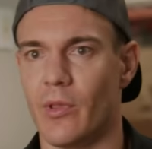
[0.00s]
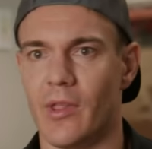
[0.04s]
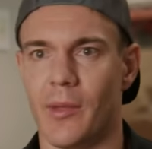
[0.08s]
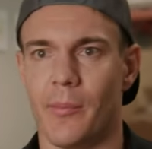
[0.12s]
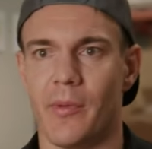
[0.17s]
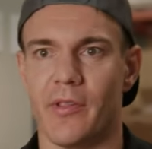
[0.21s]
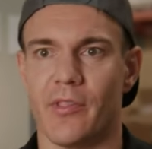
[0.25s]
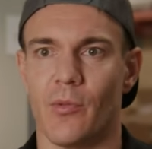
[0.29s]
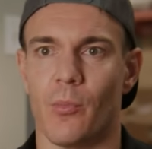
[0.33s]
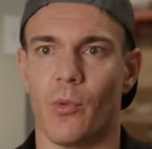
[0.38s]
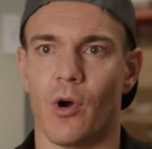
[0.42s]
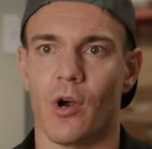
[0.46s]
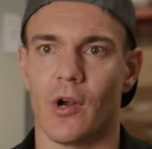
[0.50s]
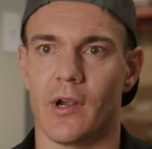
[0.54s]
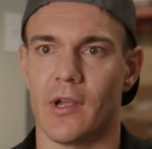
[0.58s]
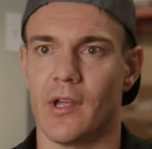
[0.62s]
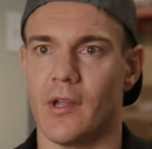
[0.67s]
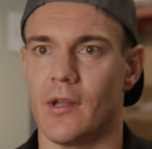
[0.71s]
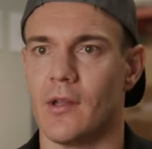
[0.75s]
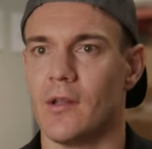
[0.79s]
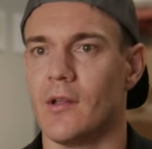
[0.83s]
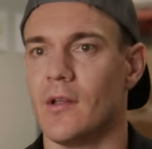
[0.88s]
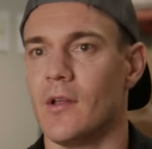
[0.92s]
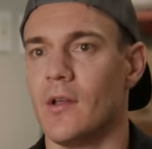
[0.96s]
limit the
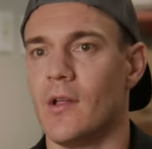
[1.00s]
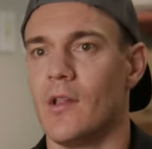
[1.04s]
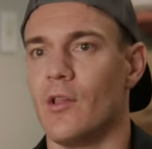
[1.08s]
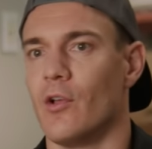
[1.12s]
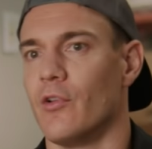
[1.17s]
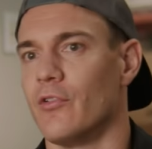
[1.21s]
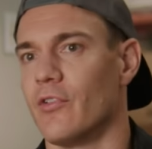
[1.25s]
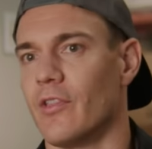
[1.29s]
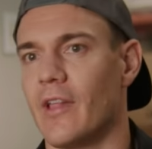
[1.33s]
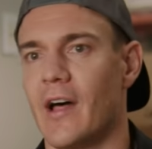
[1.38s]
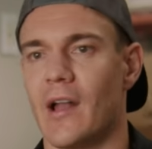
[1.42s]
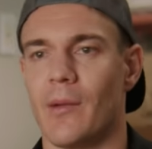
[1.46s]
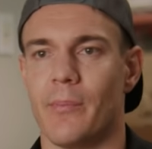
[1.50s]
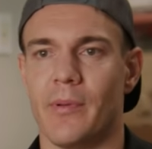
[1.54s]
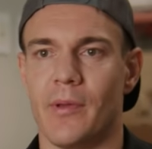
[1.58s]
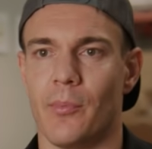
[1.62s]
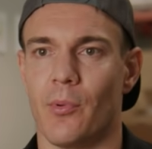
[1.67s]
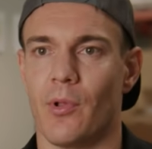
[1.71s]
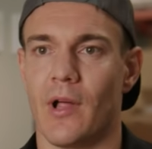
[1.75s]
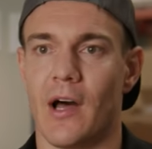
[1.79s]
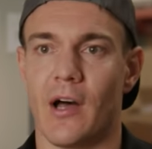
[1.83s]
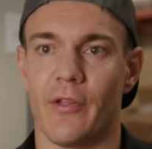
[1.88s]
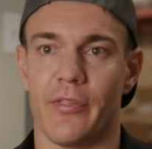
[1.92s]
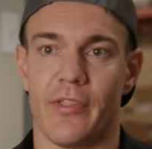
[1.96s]
market. There's a lot of
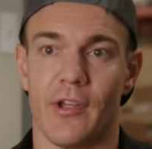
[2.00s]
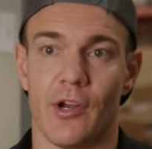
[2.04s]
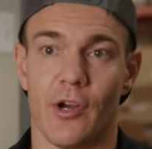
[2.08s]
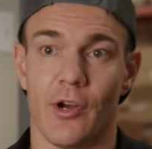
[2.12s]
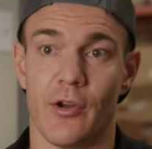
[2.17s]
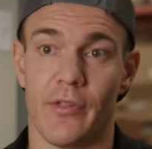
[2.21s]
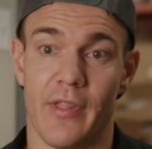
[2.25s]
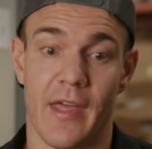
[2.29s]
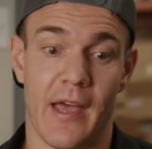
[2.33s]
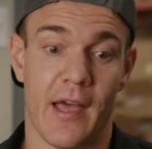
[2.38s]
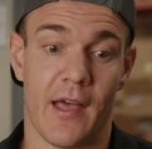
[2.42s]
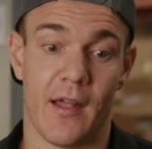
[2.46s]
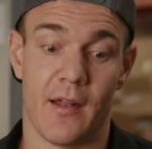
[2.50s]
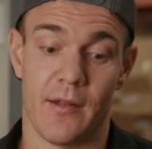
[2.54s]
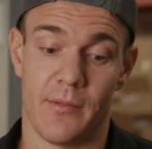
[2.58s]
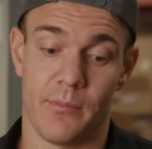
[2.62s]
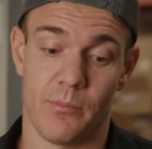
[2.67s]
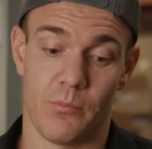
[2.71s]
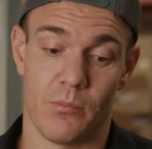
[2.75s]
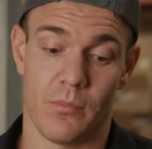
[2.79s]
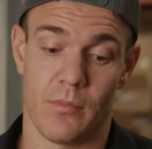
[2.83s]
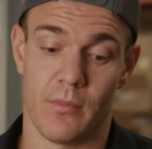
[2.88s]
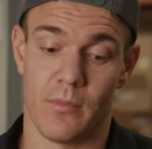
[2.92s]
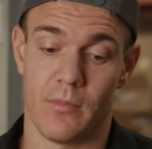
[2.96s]
people out there that
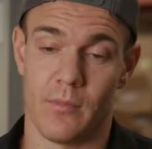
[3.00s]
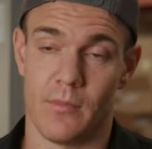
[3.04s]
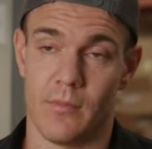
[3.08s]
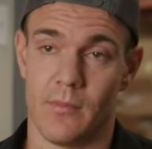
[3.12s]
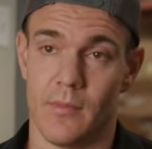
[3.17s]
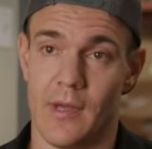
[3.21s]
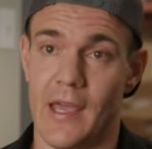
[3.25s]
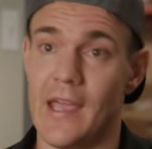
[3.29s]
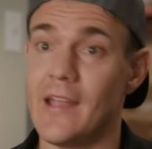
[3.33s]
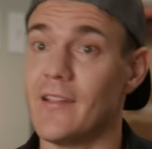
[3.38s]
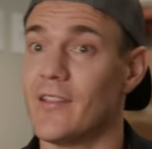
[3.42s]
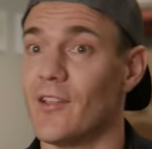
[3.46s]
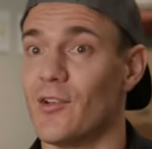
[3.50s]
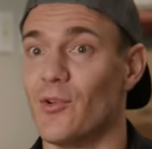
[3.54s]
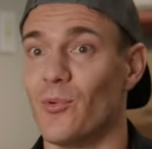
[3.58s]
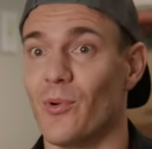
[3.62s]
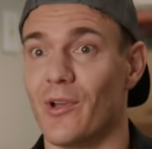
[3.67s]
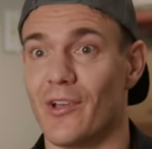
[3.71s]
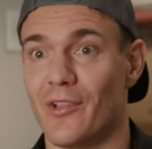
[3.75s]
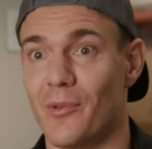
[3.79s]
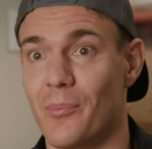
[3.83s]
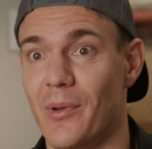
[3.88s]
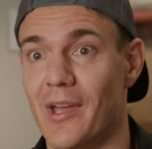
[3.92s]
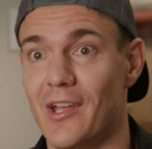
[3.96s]
hate the
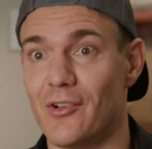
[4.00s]
New England